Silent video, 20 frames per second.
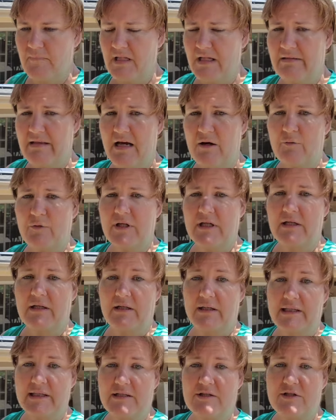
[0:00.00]
that we
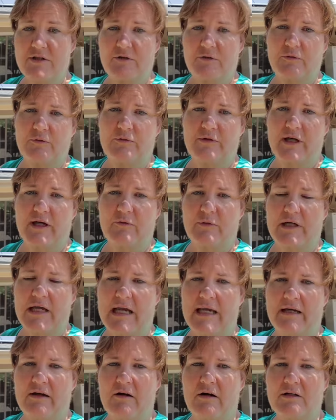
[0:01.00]
cling to, that we
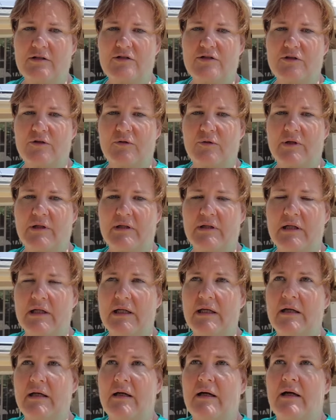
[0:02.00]
hang on to. And,
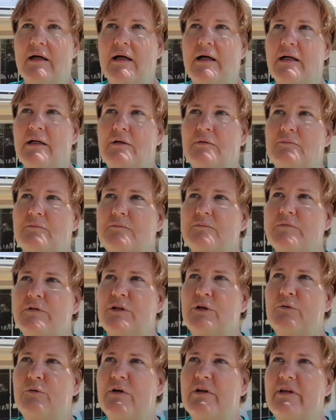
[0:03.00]
um, you
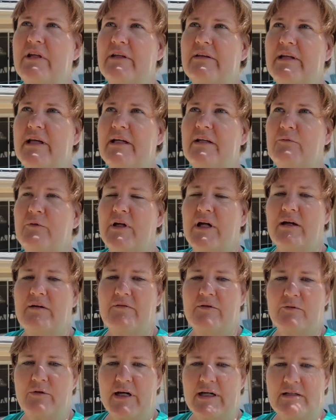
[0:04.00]
know, we think that we have
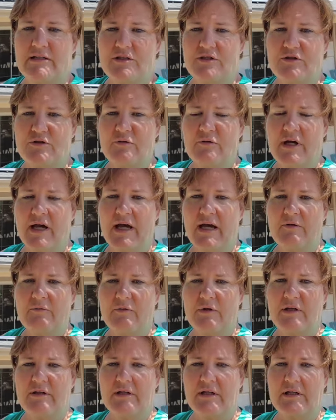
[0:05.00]
the right to do that.
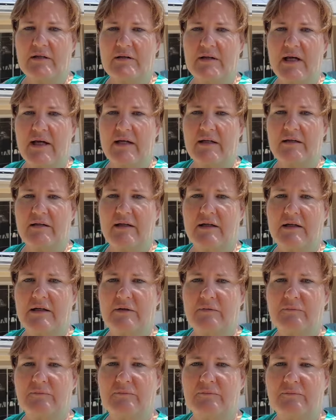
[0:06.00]
We think that
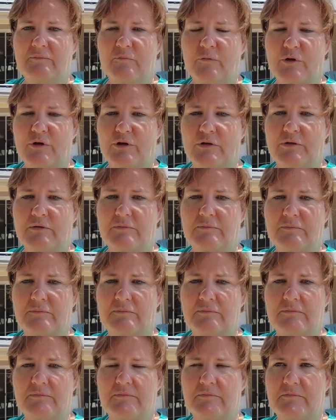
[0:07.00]
um, we're,
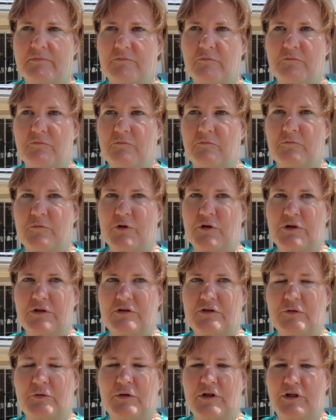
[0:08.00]
we're
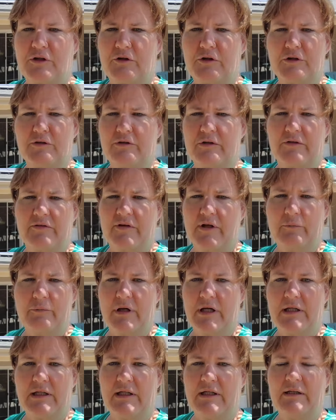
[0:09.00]
doing good to
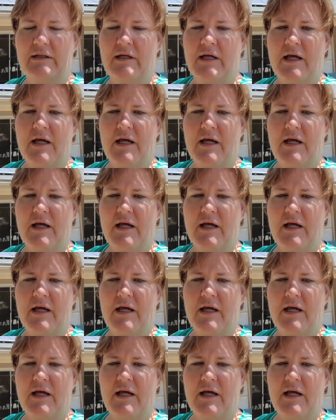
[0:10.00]
somebody.